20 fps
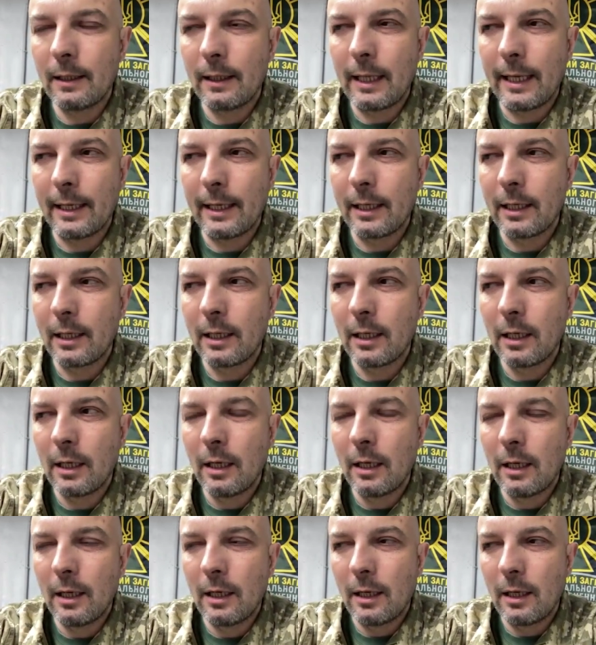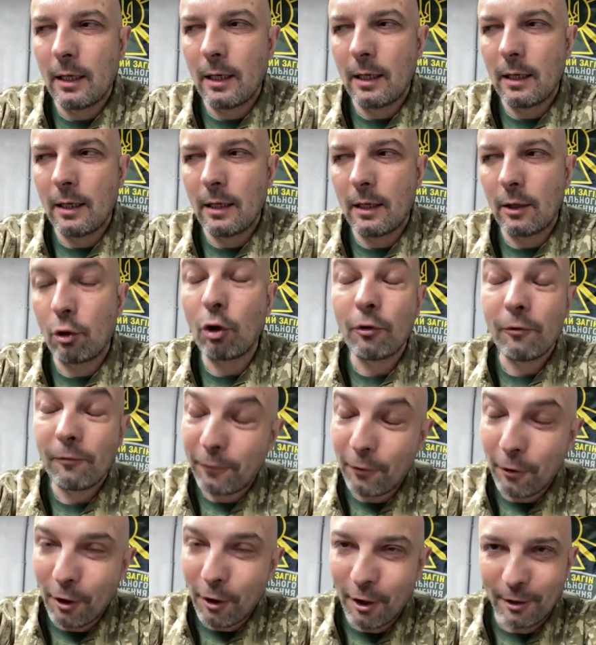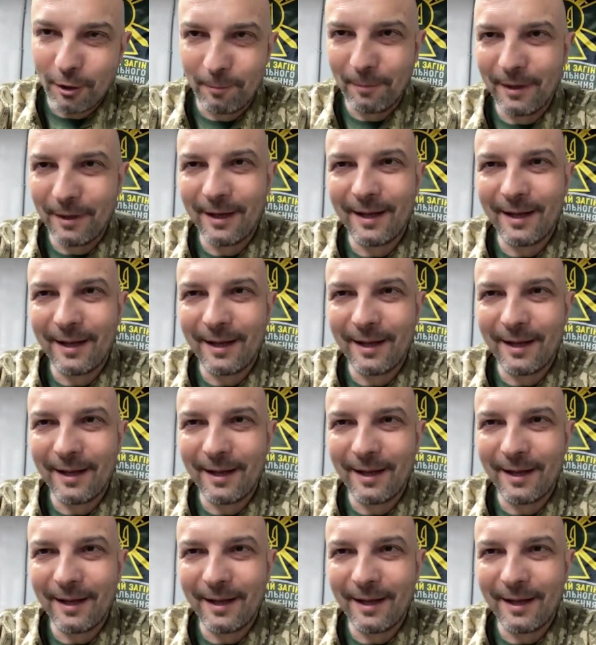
like confirm